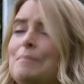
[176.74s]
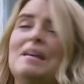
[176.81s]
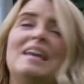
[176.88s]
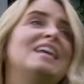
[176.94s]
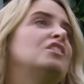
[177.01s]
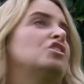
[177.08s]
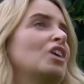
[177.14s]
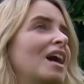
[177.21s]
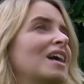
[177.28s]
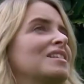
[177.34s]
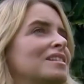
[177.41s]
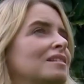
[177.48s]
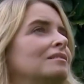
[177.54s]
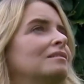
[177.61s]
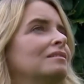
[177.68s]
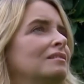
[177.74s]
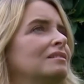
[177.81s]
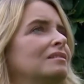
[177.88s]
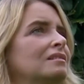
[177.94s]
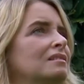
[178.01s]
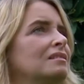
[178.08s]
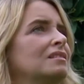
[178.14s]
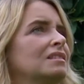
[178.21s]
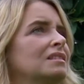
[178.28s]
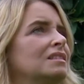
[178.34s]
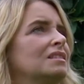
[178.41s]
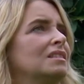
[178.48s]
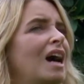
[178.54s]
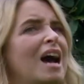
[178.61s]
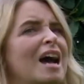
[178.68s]
Me, Chaz.
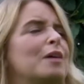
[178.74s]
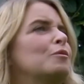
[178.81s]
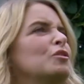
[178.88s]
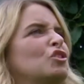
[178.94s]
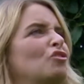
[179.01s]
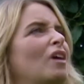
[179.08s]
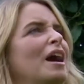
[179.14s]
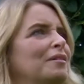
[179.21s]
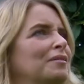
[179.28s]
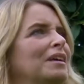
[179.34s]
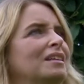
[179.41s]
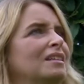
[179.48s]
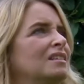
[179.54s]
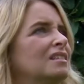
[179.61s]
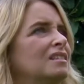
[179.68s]
I was driving.